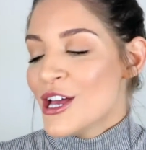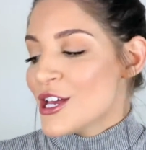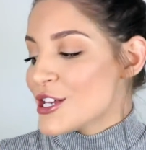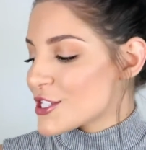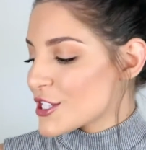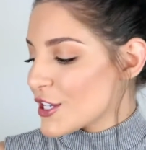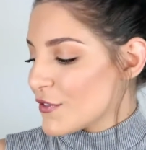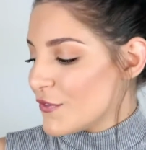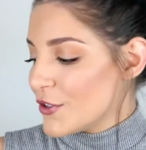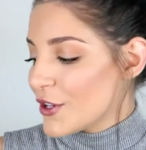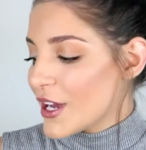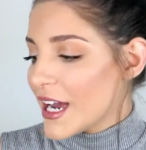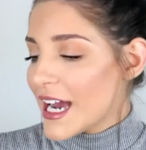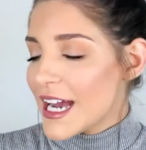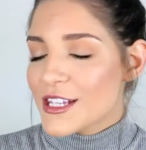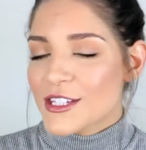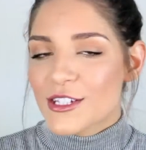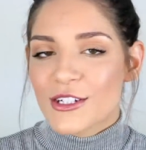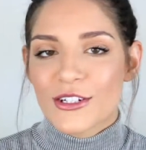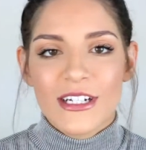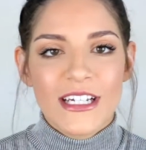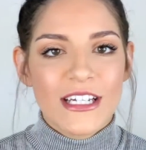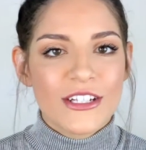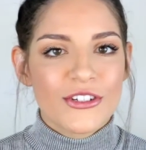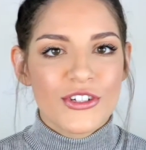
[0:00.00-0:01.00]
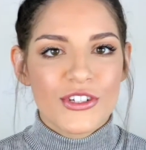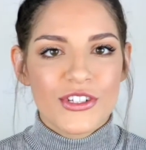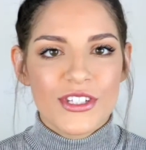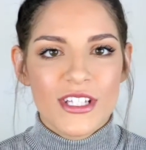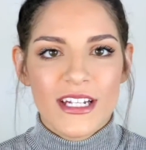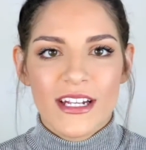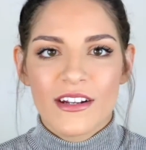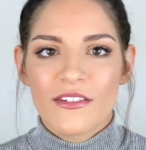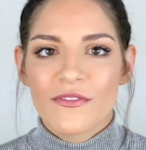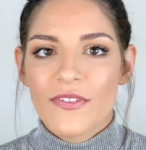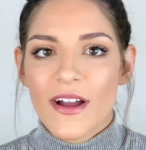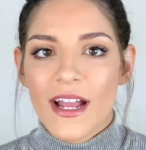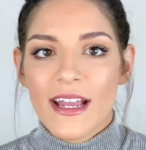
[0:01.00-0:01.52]
So if you guys are interested
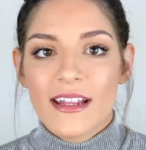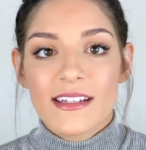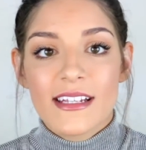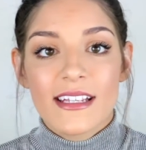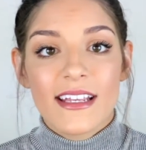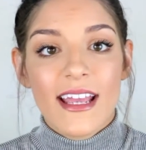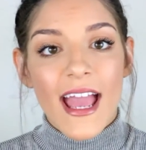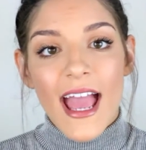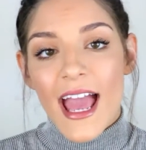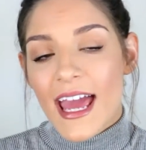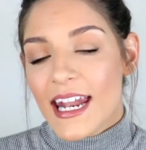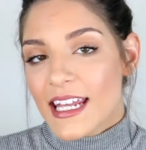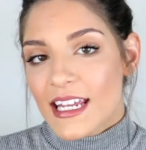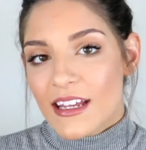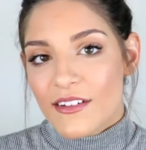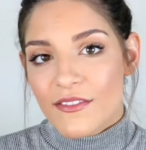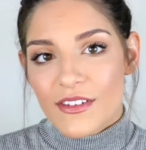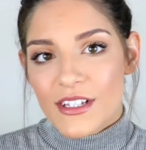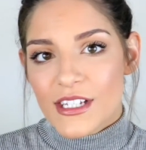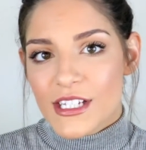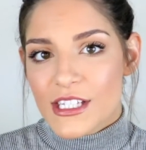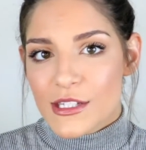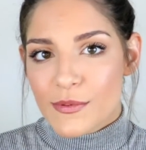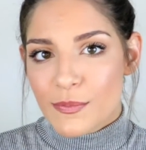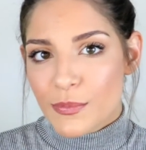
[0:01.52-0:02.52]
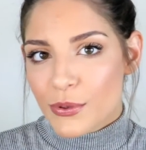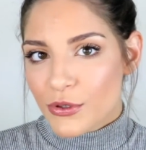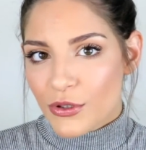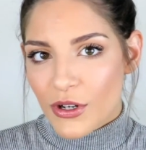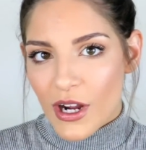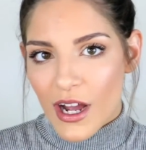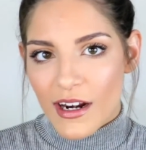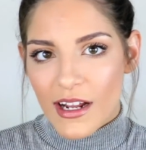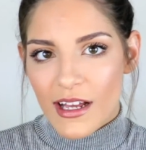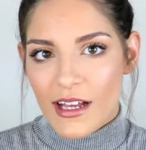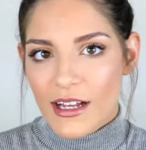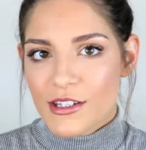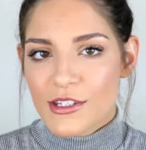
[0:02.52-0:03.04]
in finding any of these
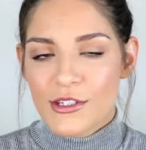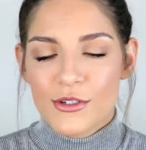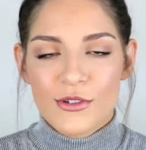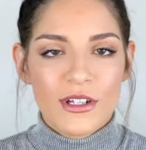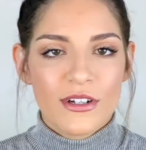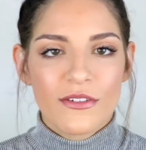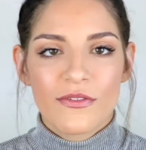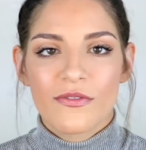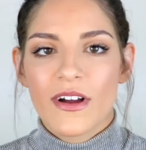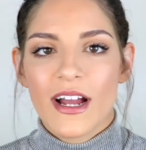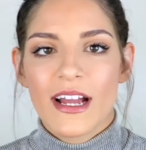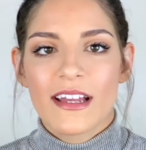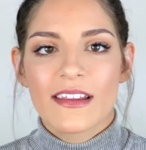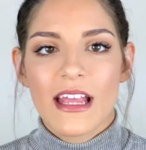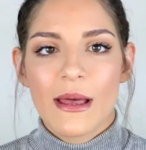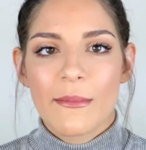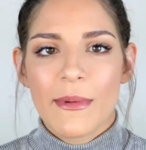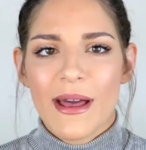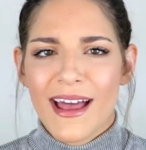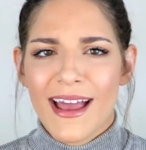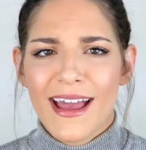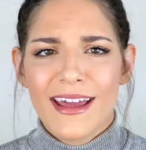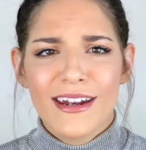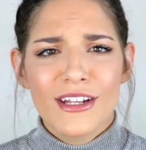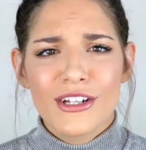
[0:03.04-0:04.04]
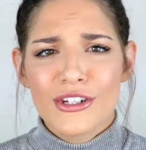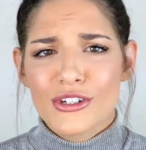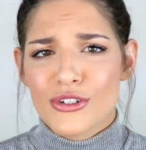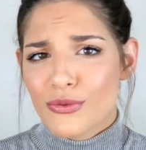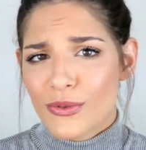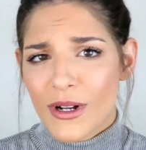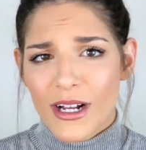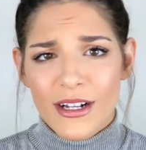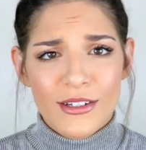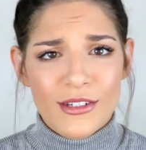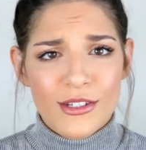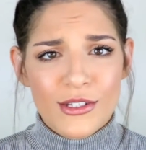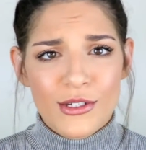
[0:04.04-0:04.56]
products, you can find them at any
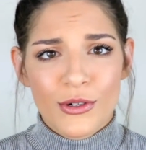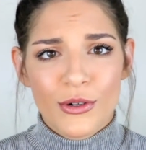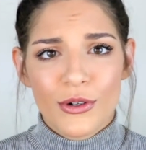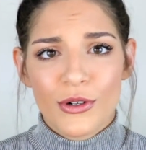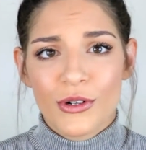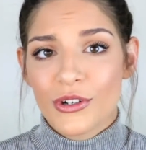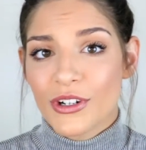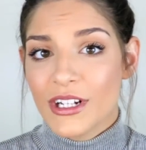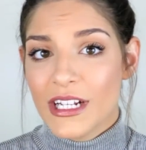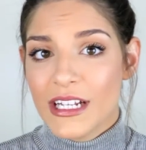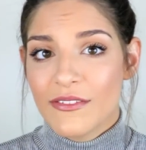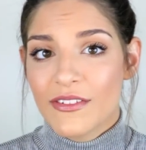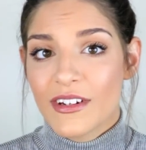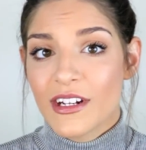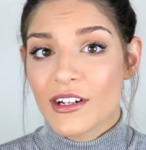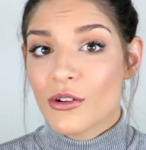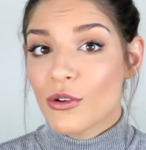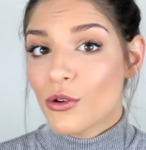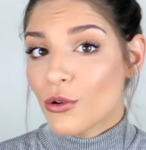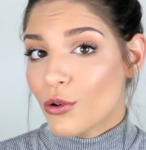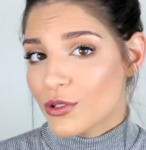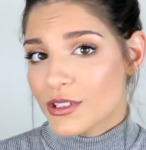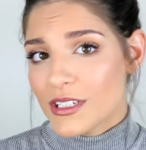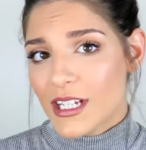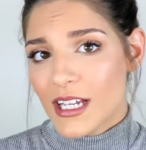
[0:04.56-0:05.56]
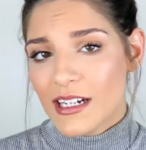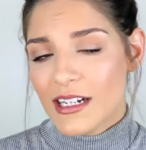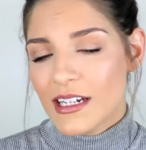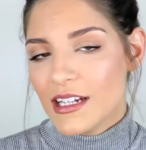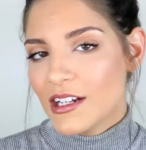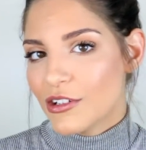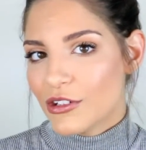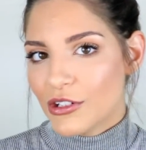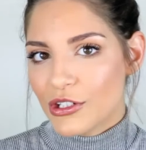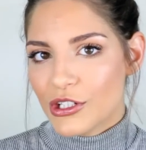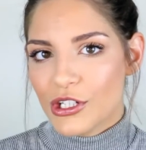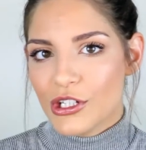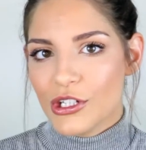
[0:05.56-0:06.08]
drugstore or even an Ulta
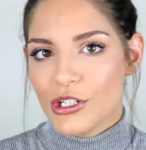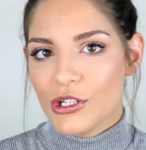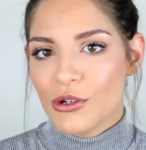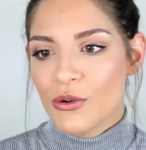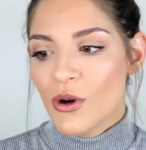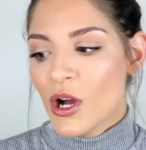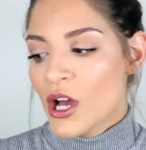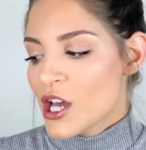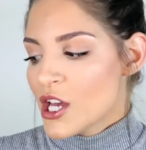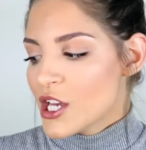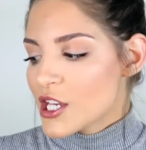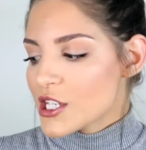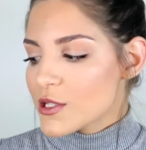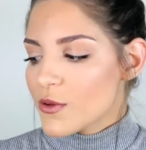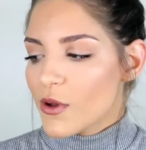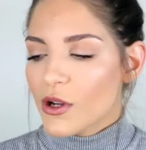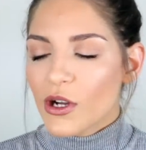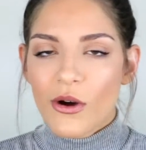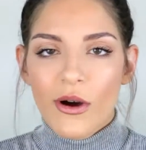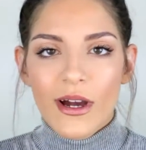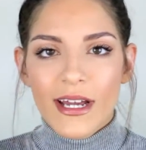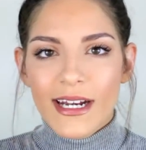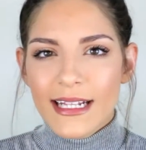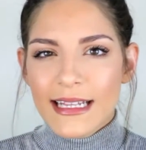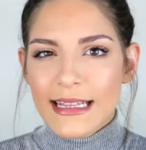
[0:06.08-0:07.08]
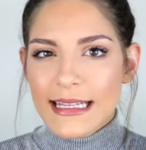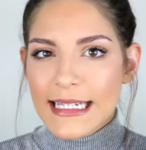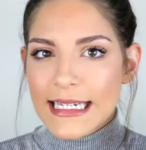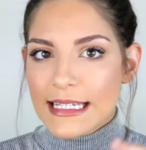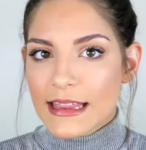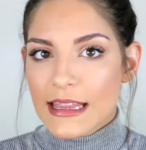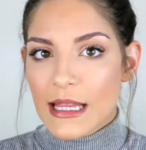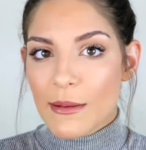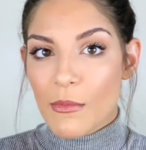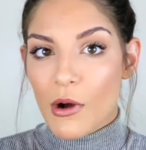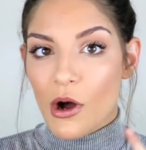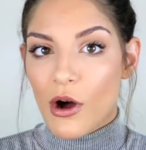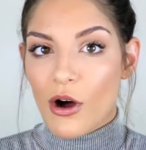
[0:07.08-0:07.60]
near you. So I'll go ahead and link
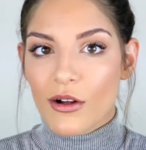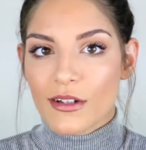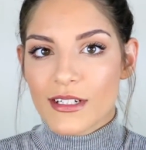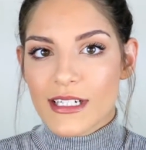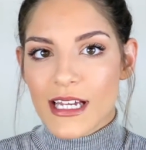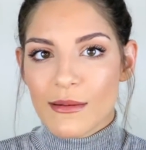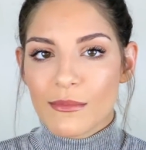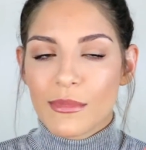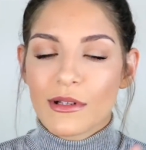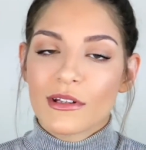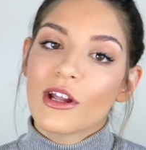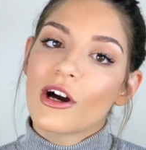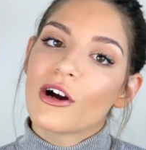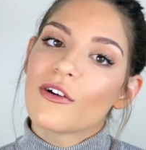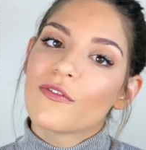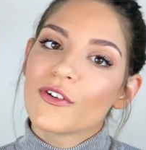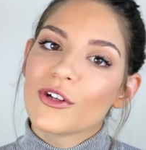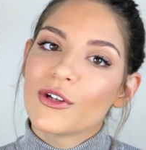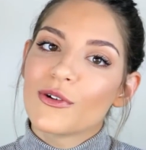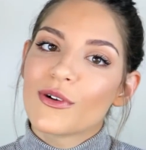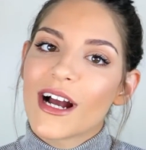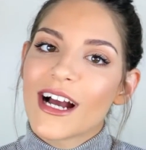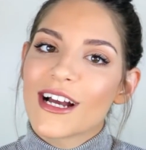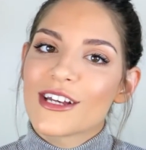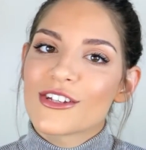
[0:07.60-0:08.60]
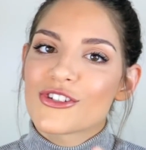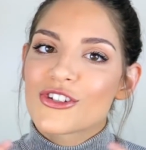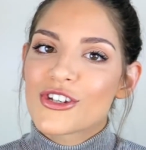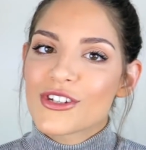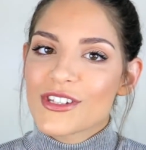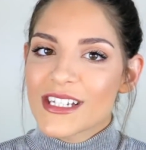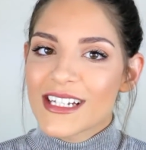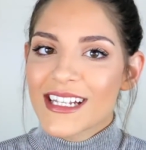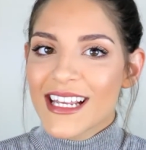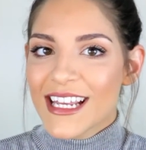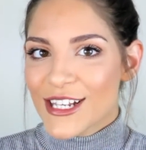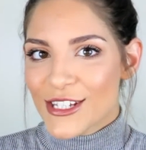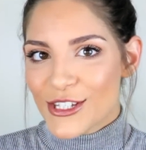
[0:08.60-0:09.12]
them all down below for you guys
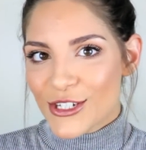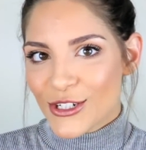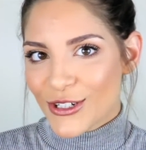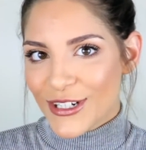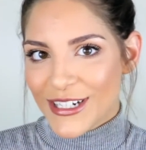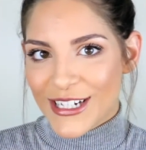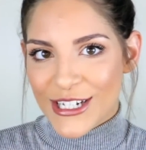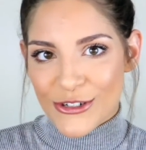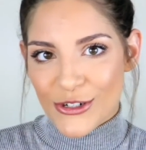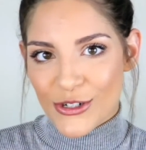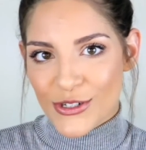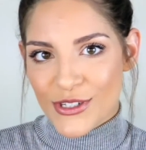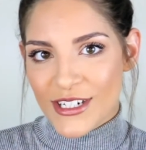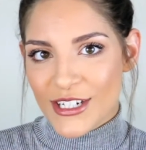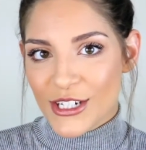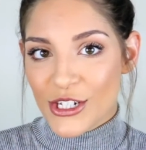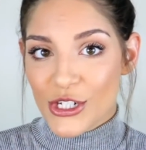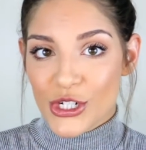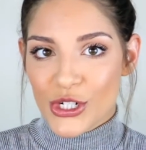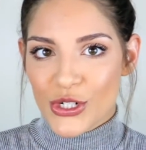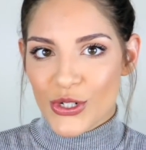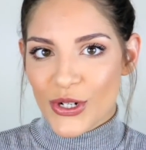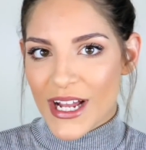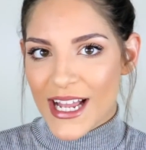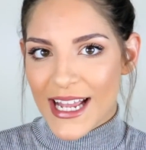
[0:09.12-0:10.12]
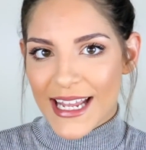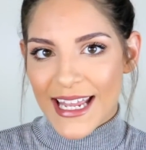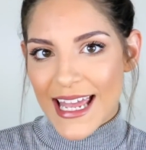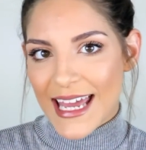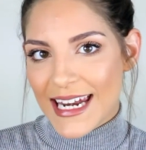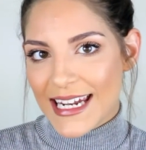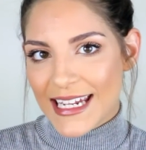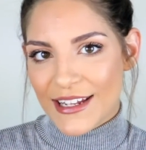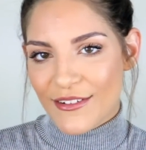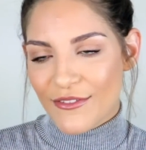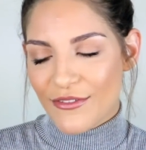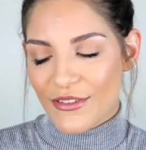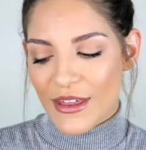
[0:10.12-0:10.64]
just in case you're interested in trying
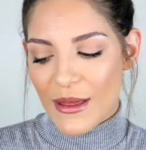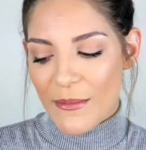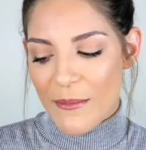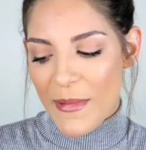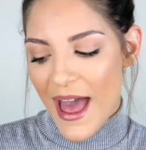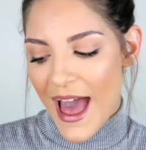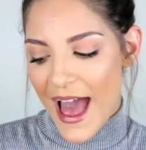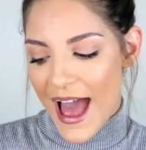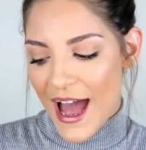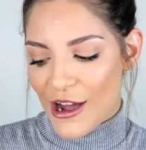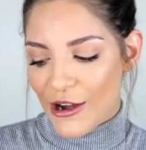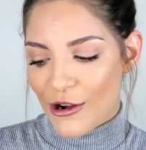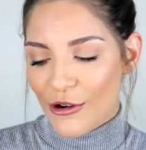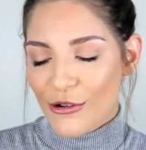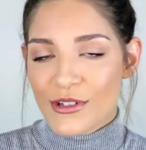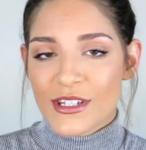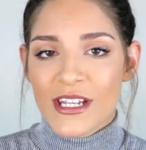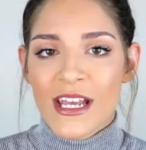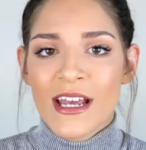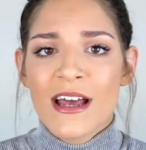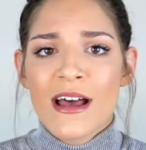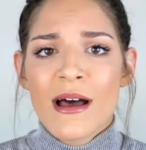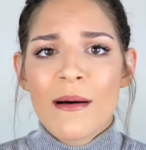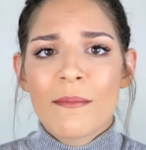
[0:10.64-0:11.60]
any of them out.